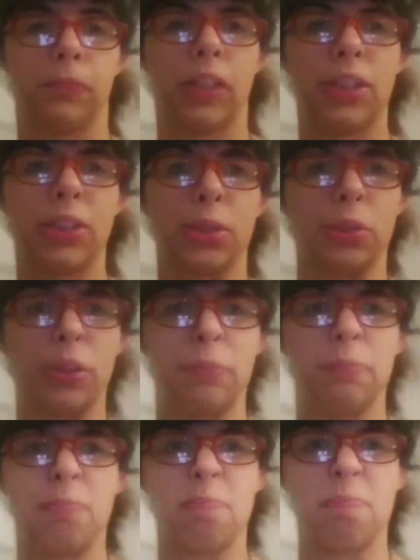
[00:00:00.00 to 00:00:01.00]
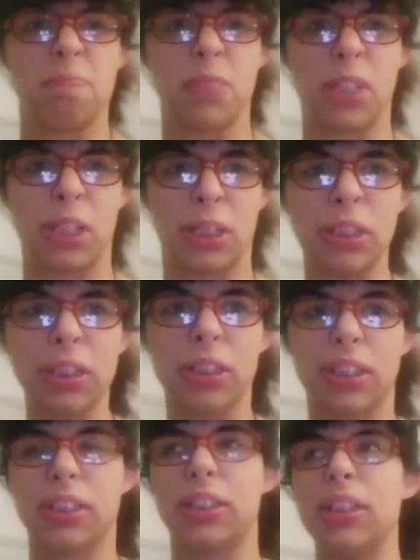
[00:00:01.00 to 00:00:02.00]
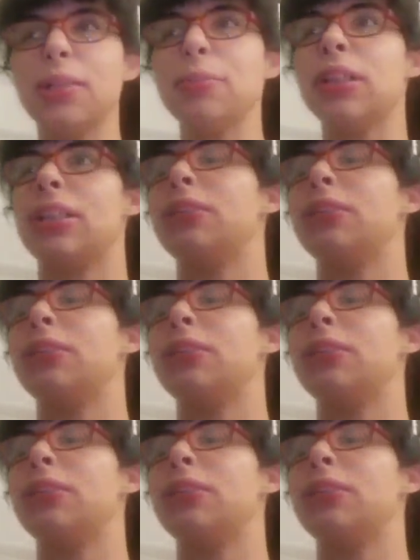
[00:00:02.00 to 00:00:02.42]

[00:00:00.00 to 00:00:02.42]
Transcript: He stole it. God damn it,